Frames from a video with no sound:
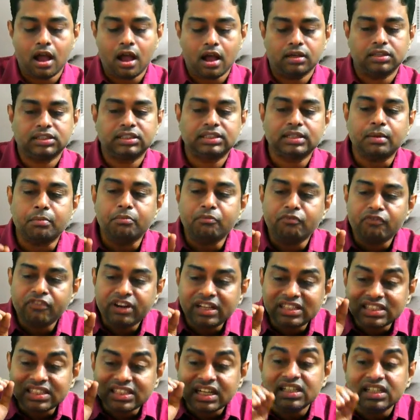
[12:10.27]
Someone
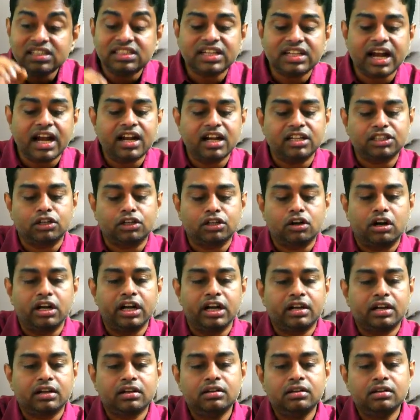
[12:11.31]
said standards on audit.